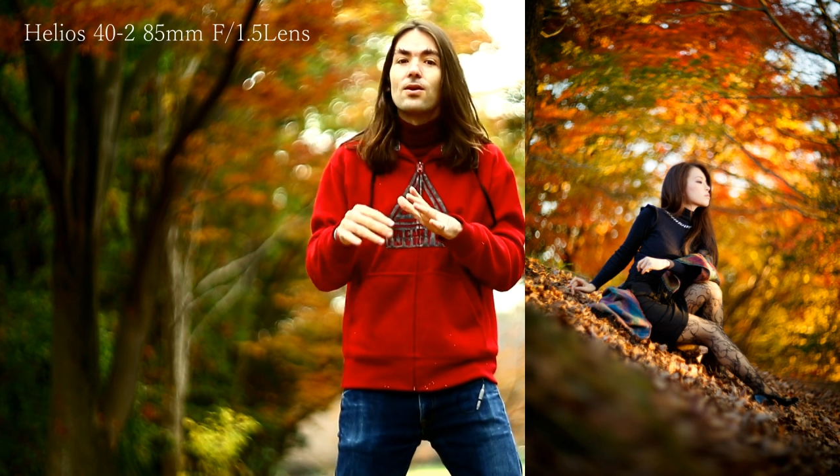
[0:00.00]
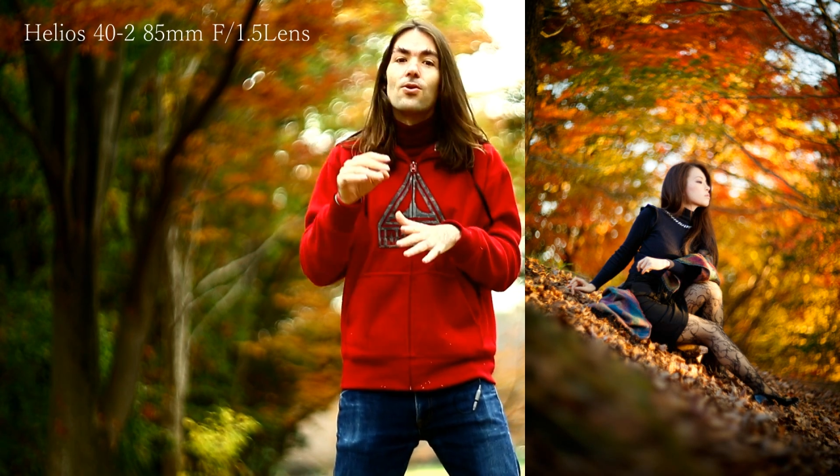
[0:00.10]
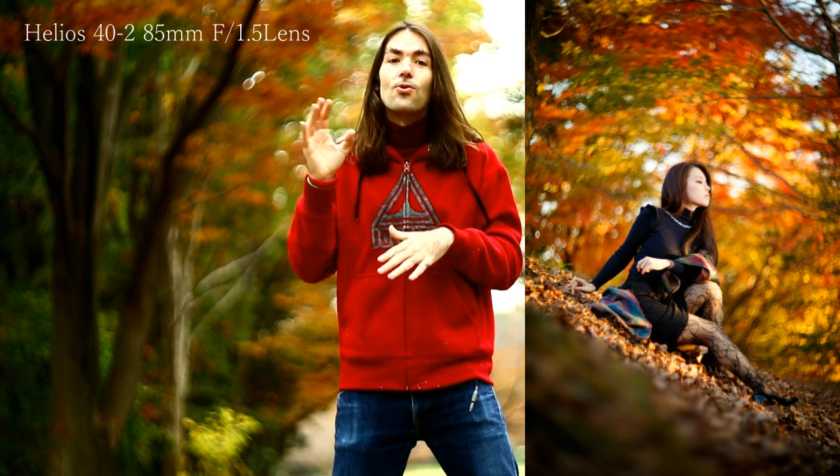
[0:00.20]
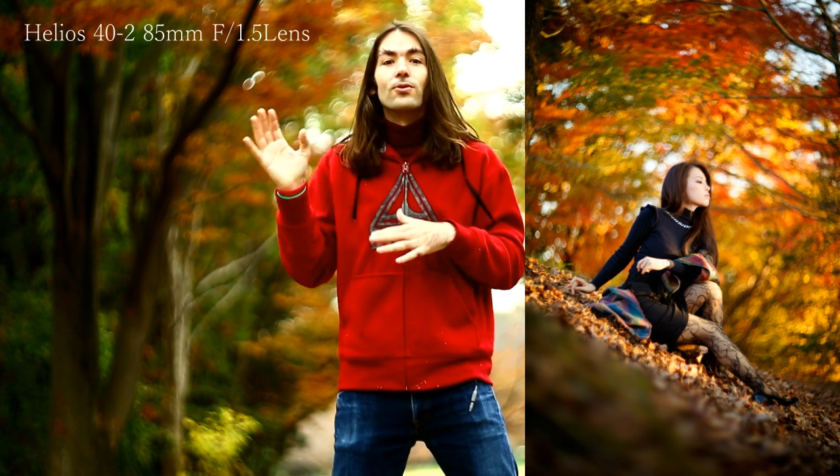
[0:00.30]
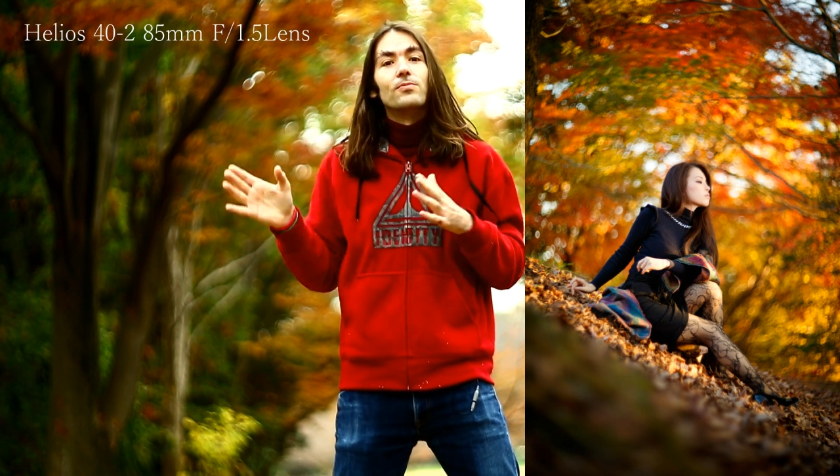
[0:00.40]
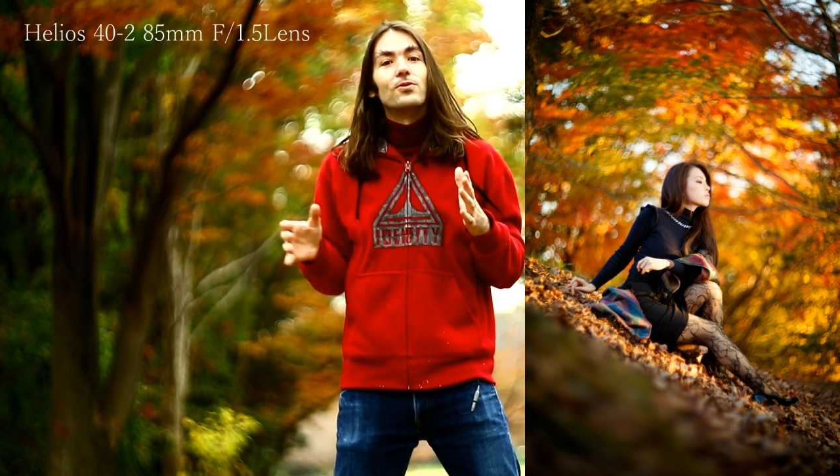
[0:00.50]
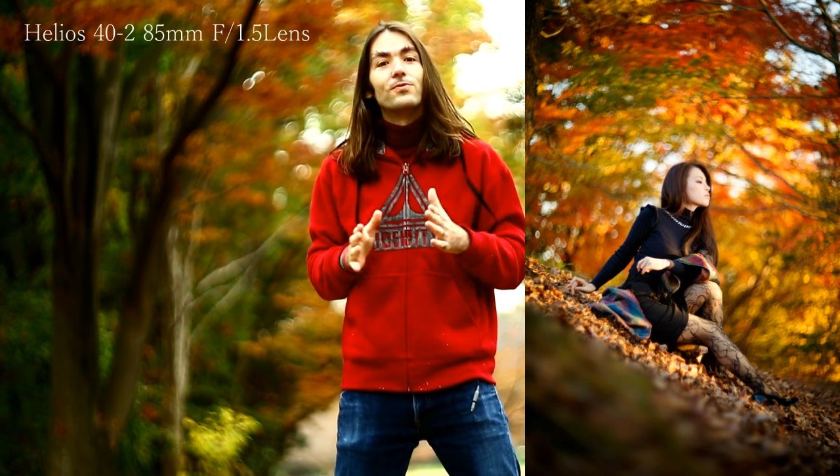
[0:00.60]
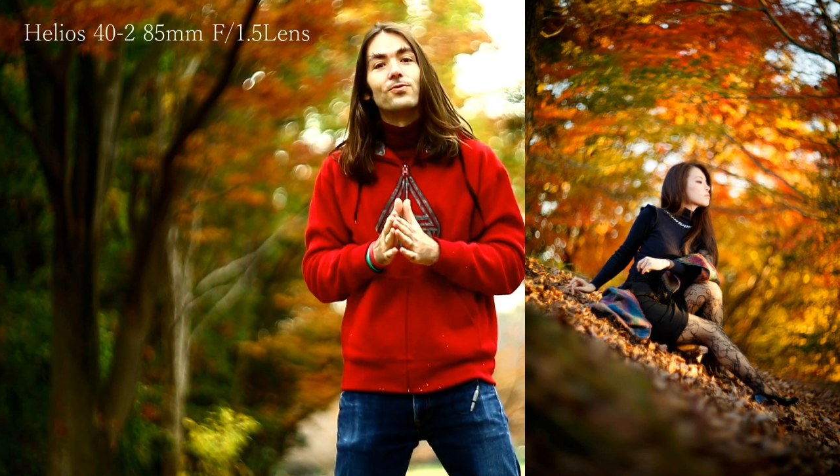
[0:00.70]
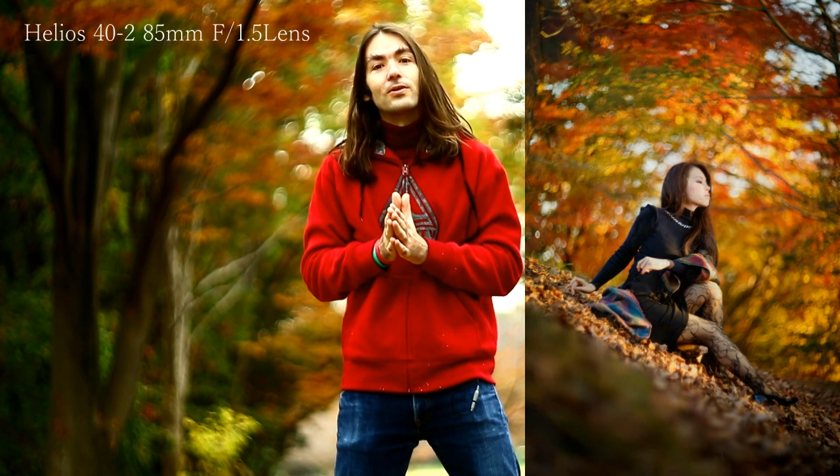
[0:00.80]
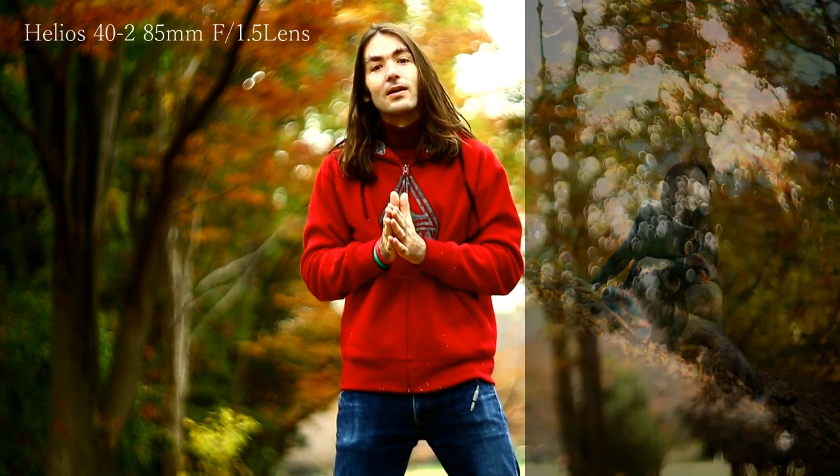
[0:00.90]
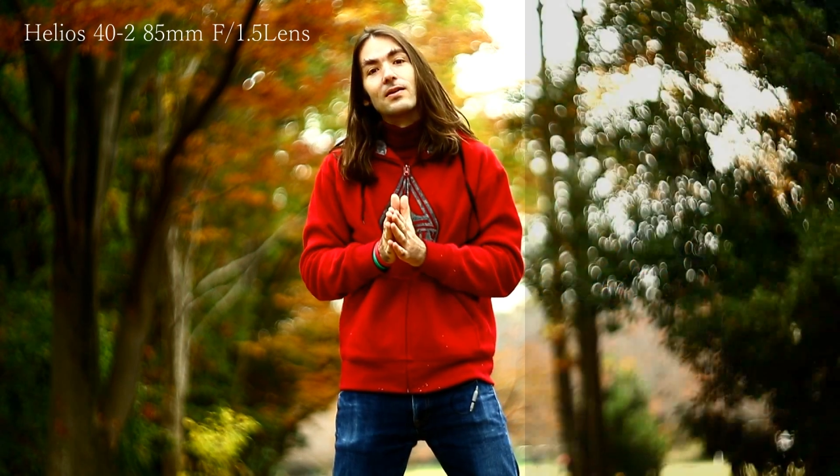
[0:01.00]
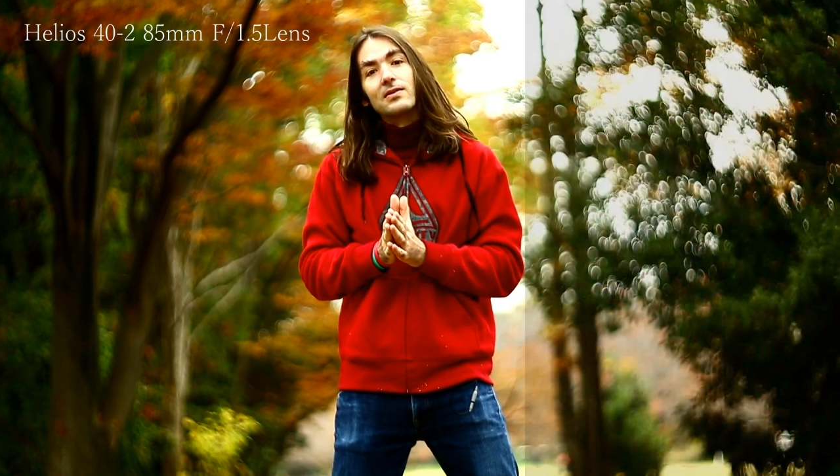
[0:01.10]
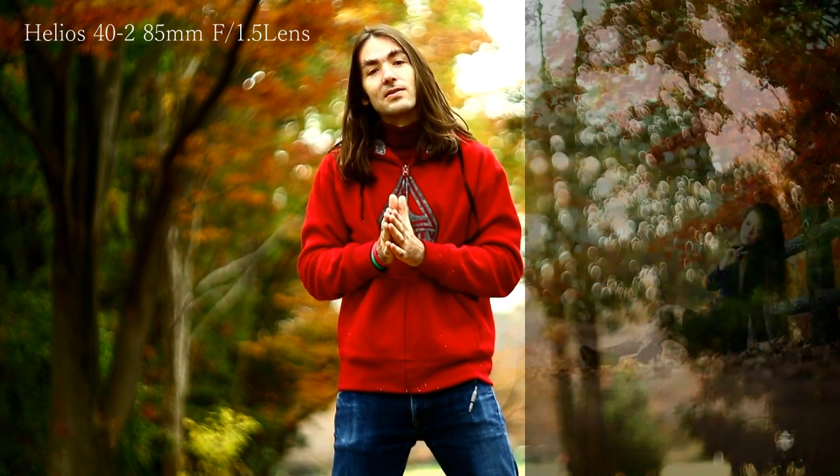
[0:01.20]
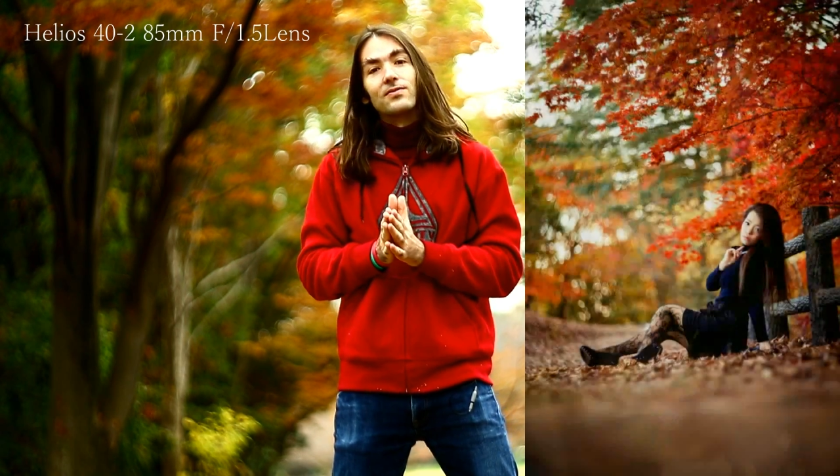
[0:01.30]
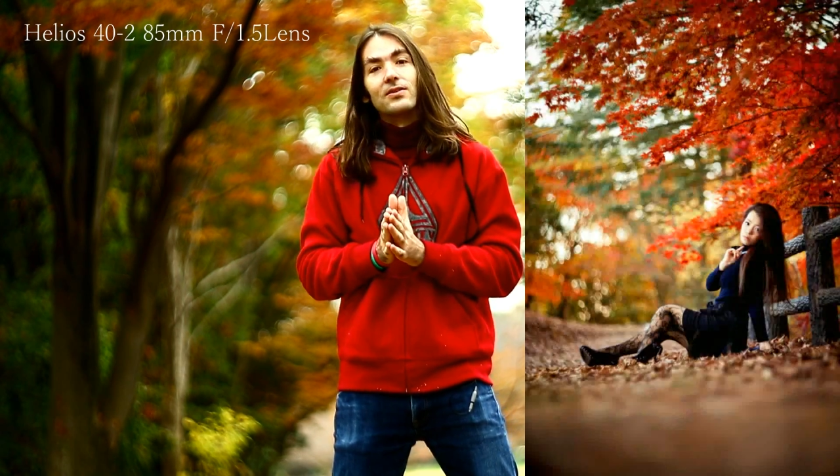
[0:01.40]
all the beautiful
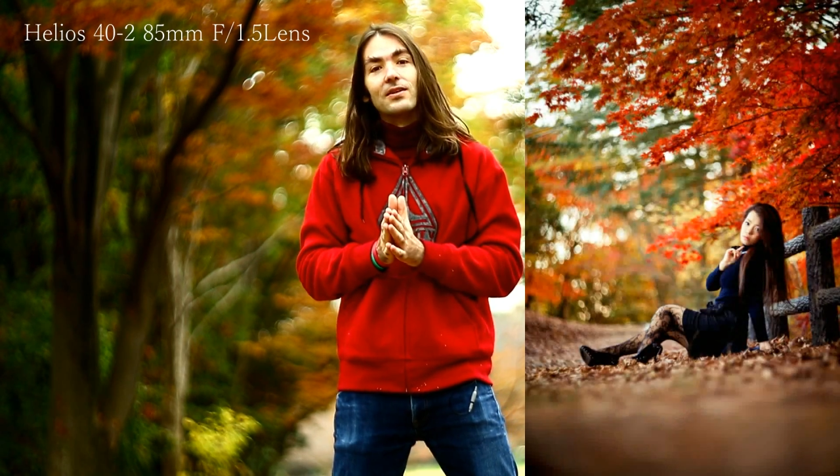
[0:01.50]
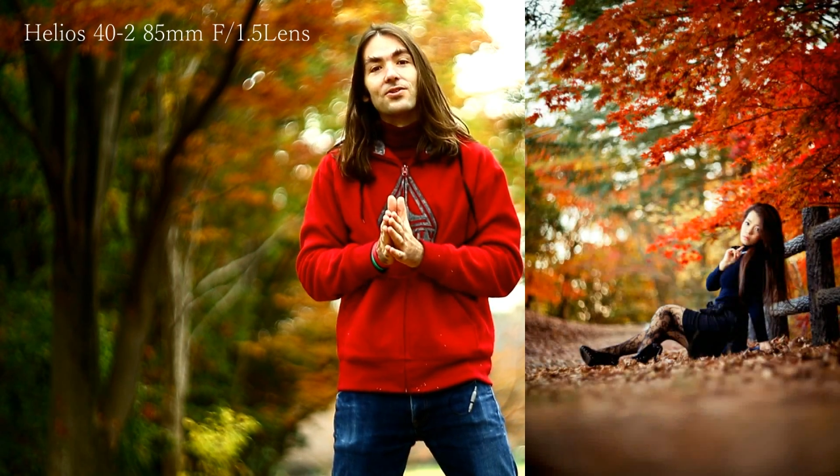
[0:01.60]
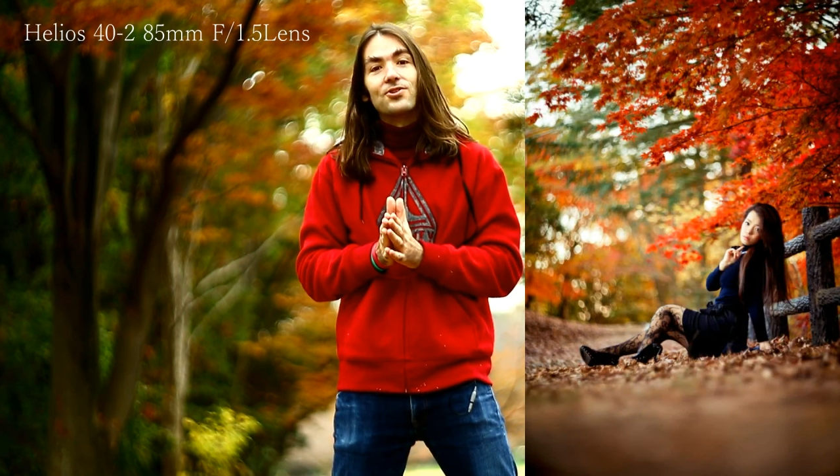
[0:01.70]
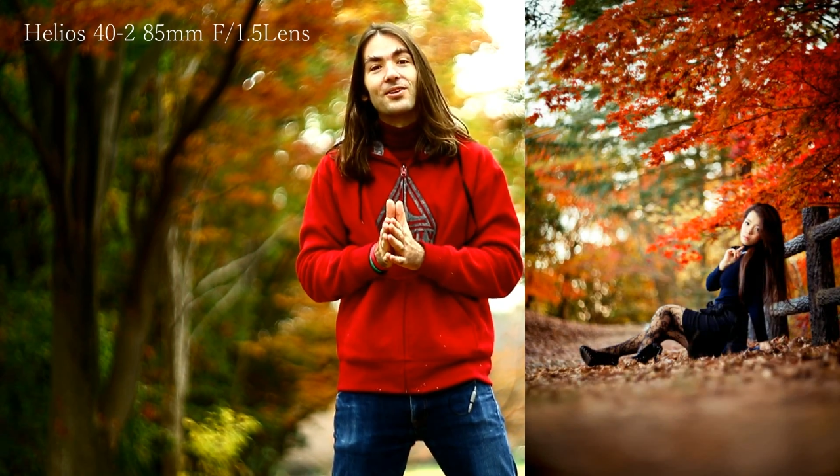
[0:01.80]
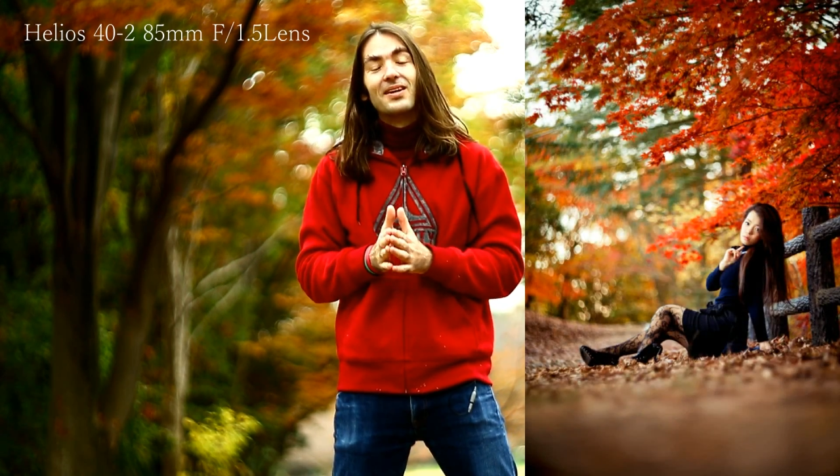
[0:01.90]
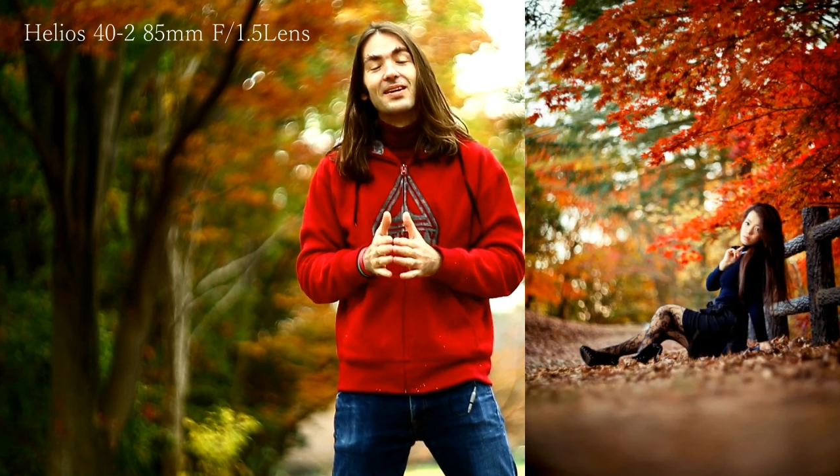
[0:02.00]
colors of the nature.